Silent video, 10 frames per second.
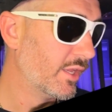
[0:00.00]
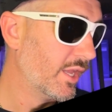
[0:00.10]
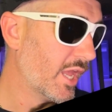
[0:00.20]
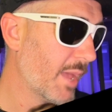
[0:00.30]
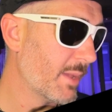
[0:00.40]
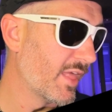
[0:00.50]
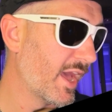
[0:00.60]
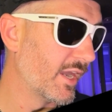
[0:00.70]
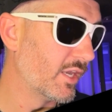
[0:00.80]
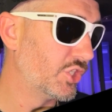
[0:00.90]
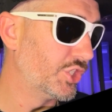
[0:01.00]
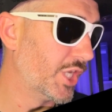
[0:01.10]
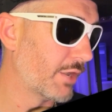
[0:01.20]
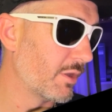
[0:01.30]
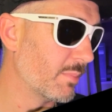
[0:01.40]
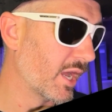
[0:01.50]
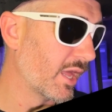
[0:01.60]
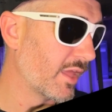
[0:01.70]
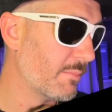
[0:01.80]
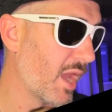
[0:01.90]
How about that? Cherry Bar.
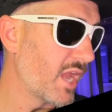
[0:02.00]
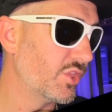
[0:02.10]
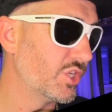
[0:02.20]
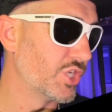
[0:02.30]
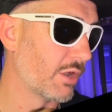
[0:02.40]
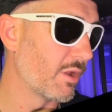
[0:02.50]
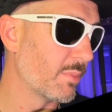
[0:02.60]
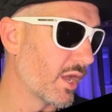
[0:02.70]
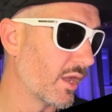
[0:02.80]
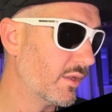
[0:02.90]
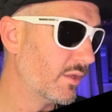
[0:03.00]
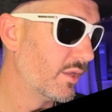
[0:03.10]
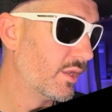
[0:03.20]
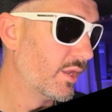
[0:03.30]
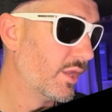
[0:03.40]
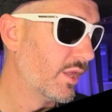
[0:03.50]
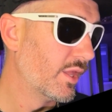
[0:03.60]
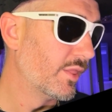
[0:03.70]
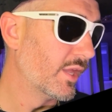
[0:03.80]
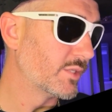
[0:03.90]
They made the Cherry Bar.
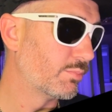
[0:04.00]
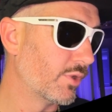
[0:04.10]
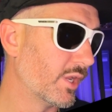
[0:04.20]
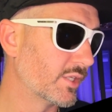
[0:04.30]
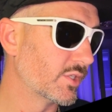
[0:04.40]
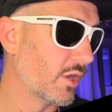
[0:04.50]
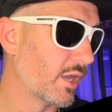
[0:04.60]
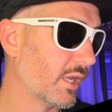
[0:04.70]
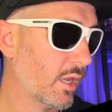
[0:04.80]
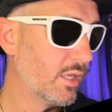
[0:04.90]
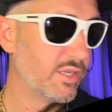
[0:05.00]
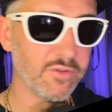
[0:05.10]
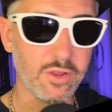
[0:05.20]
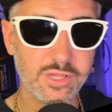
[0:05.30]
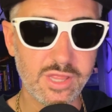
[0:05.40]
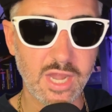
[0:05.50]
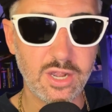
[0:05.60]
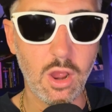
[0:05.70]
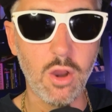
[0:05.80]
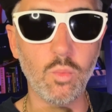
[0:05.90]
That's pretty exciting. If only they'd
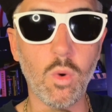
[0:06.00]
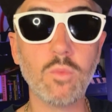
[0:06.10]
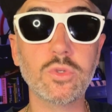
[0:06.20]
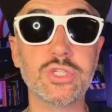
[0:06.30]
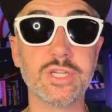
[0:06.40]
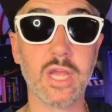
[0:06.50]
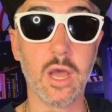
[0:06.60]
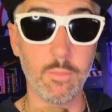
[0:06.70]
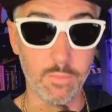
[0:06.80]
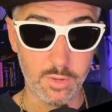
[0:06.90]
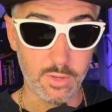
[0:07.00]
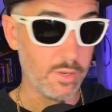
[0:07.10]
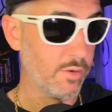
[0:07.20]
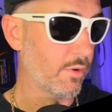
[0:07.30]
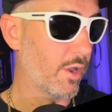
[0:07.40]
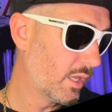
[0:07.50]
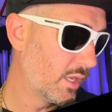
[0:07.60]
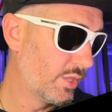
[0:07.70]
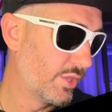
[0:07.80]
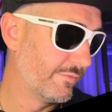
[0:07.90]
known what was to come, right?
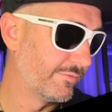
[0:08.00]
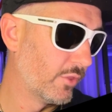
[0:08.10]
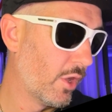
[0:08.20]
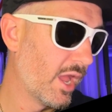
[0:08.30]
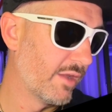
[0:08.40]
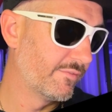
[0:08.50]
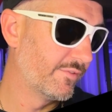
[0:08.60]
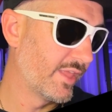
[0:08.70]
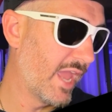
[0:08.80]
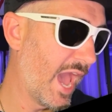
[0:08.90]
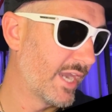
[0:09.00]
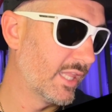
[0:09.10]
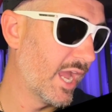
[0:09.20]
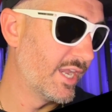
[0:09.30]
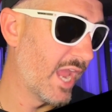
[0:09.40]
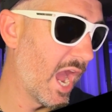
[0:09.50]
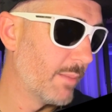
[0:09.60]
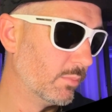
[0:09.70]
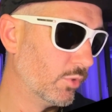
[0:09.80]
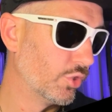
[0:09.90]
The flyer for the Adelaide
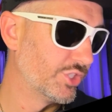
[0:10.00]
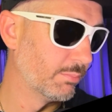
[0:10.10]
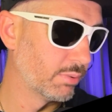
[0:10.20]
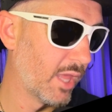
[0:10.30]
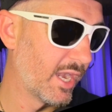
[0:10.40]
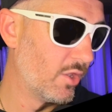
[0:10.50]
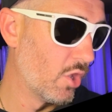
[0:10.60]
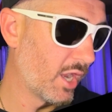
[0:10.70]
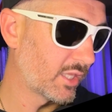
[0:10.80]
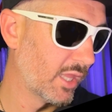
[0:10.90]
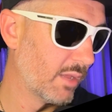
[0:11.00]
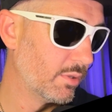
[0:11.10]
album launch at Planet Nightclub.